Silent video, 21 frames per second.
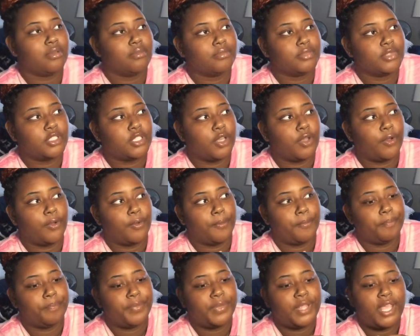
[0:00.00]
So
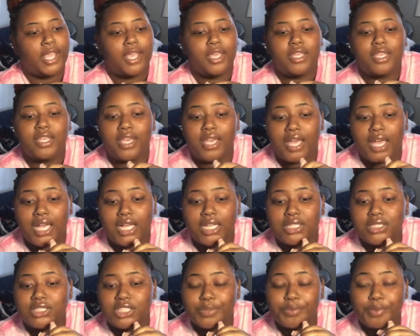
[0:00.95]
yeah,
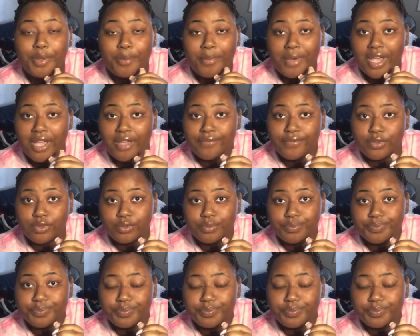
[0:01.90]
just be mindful